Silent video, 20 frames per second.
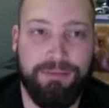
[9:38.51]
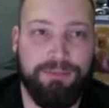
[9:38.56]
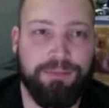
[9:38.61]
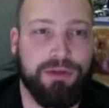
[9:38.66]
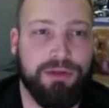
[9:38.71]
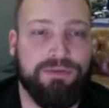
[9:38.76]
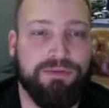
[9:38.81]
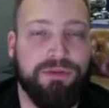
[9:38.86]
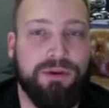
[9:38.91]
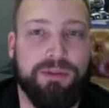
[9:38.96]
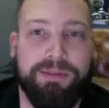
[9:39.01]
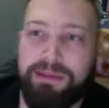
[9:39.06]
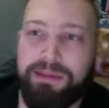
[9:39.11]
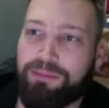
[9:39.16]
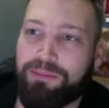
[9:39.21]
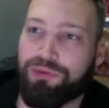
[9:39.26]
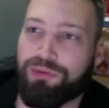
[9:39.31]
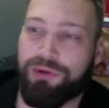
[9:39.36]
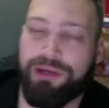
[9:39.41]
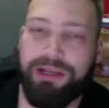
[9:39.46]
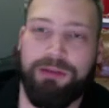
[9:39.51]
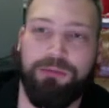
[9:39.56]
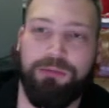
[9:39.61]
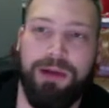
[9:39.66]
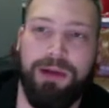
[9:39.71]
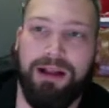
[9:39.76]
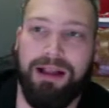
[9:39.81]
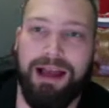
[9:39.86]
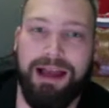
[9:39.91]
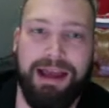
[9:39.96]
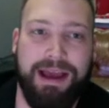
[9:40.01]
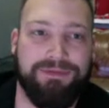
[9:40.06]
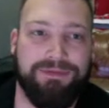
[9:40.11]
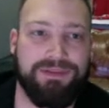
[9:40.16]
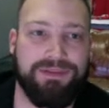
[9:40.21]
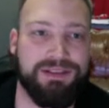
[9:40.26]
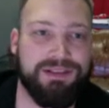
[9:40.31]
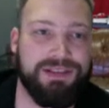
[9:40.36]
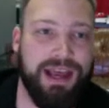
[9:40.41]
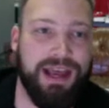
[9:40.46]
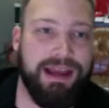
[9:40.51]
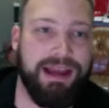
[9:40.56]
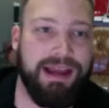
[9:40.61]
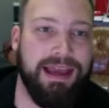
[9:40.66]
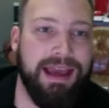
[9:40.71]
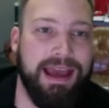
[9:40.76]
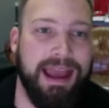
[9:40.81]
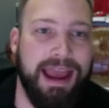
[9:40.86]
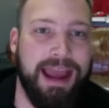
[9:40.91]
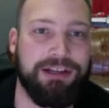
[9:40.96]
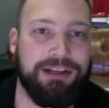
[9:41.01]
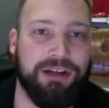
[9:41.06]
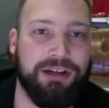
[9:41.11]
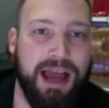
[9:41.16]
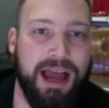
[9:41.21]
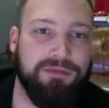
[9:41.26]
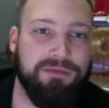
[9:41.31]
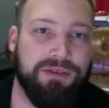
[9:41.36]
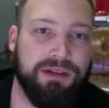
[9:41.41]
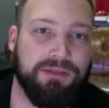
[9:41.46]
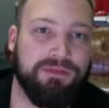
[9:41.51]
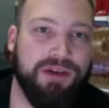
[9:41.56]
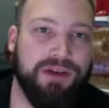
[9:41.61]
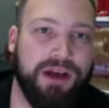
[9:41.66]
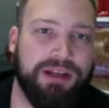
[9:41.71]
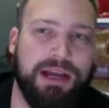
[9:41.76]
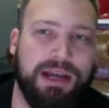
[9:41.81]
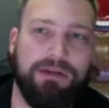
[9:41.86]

Performing pretty well, I have to say, and you're having fun.